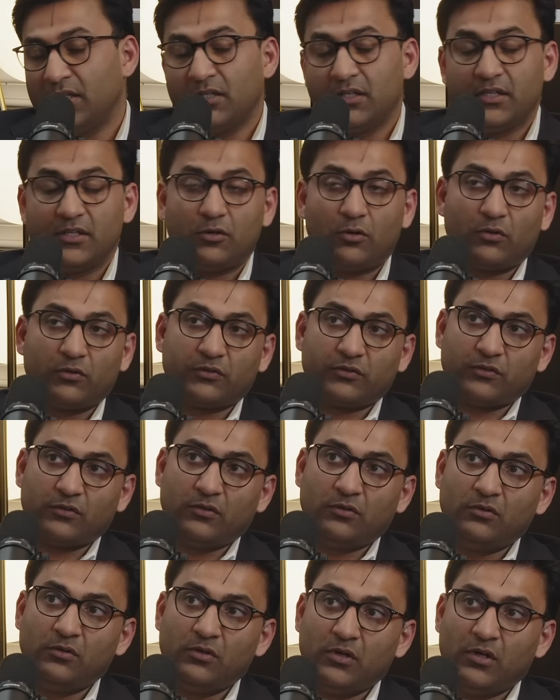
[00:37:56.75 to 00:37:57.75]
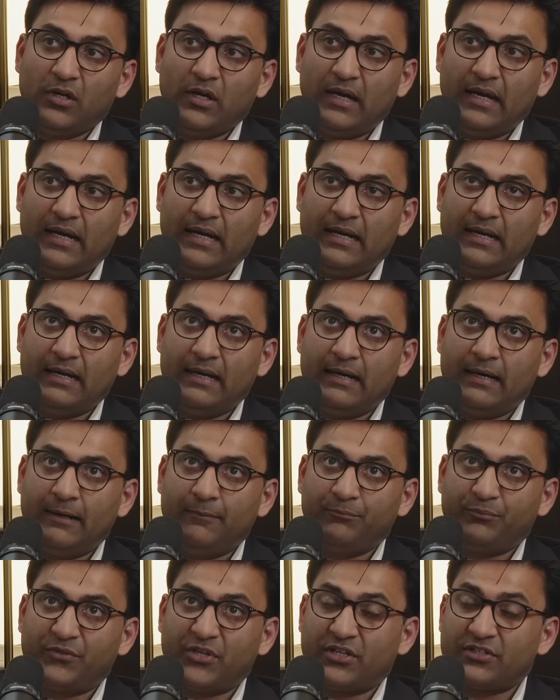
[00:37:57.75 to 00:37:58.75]
It also
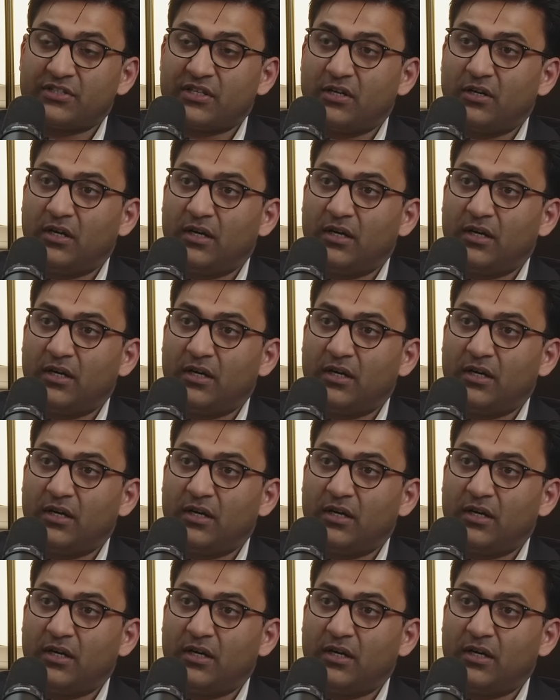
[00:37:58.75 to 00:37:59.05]
does